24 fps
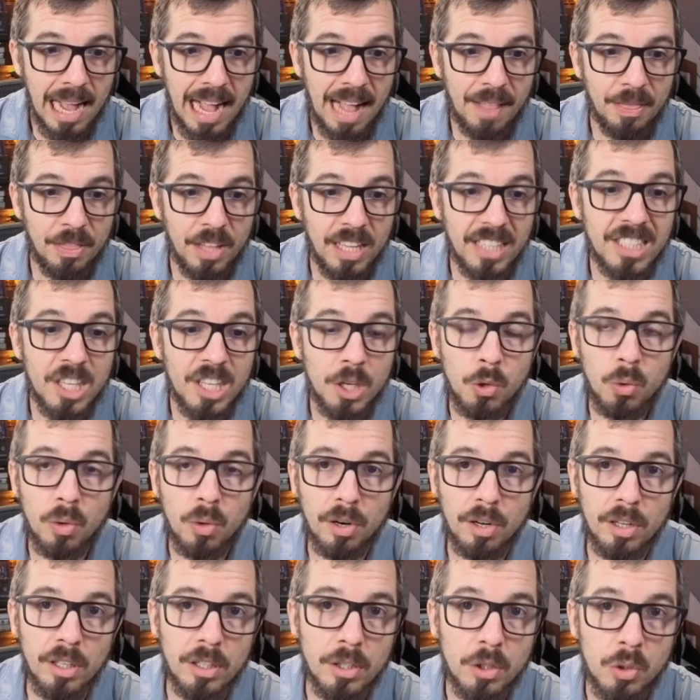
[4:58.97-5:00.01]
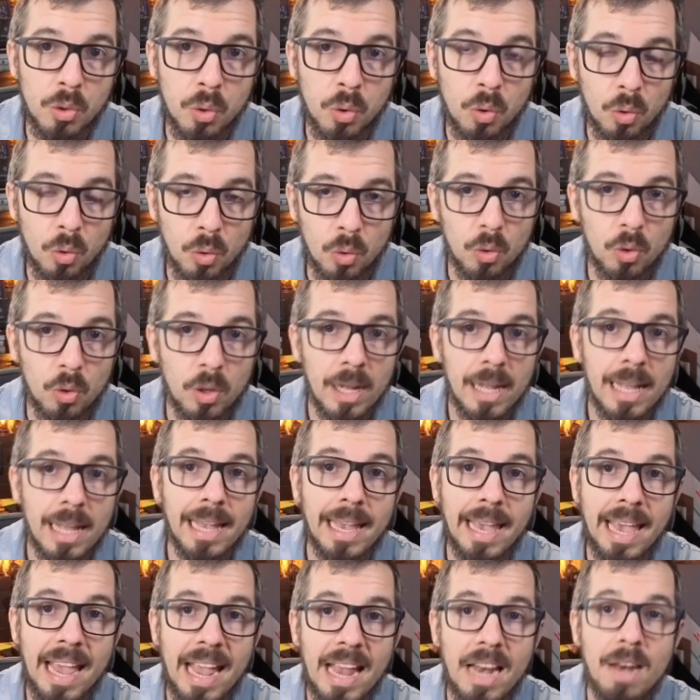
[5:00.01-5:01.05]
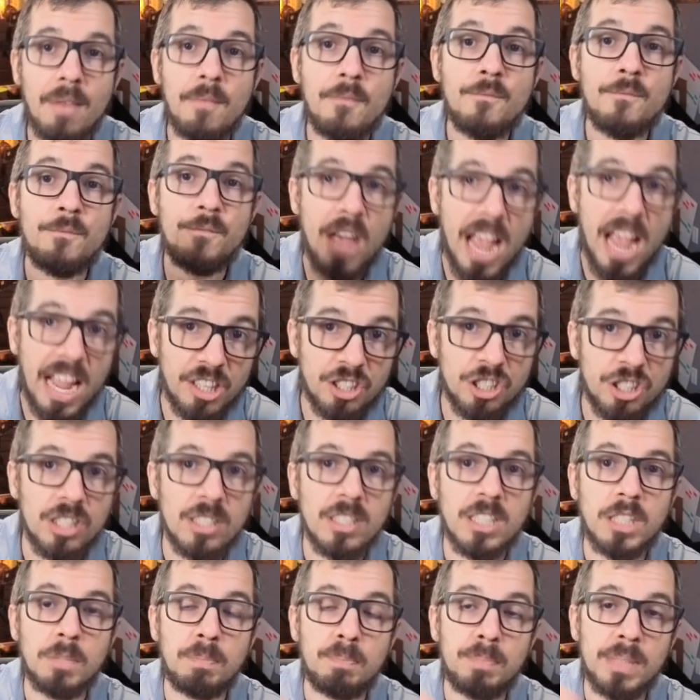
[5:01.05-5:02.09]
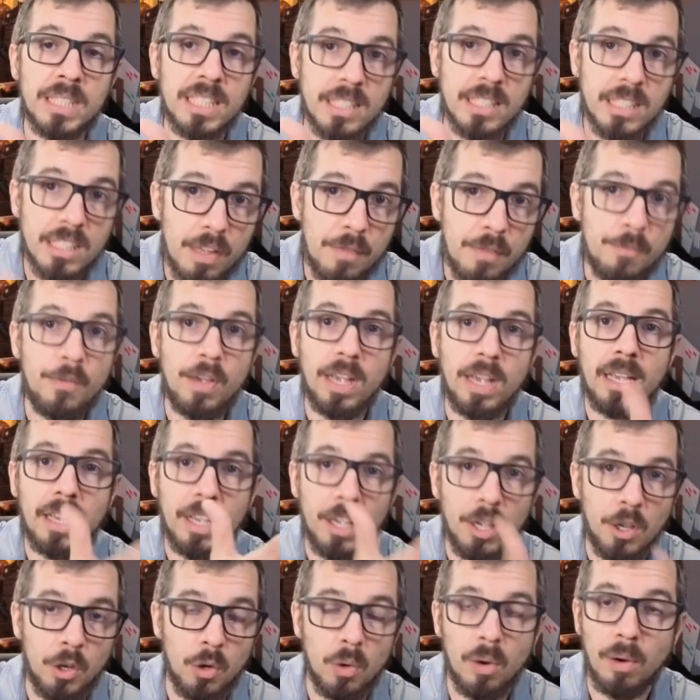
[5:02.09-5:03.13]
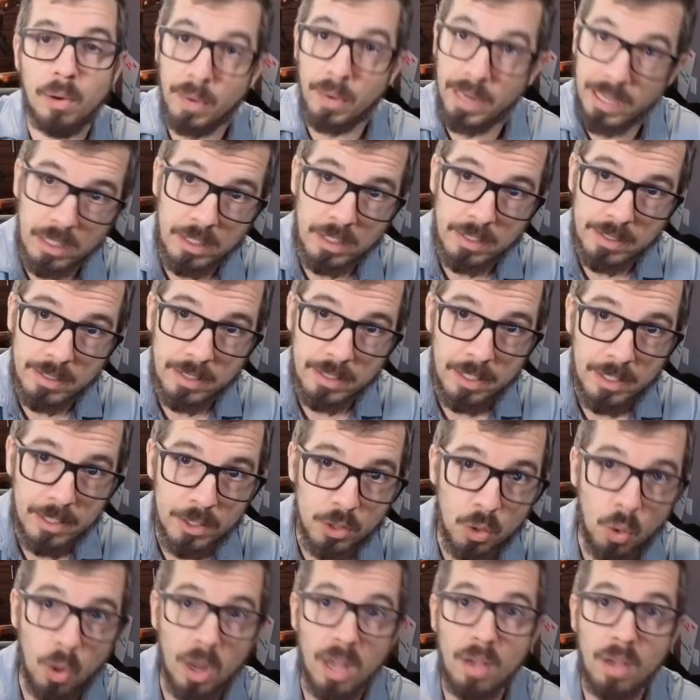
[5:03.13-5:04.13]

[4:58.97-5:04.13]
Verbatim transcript: And this URL tool can fetch specific URLs. So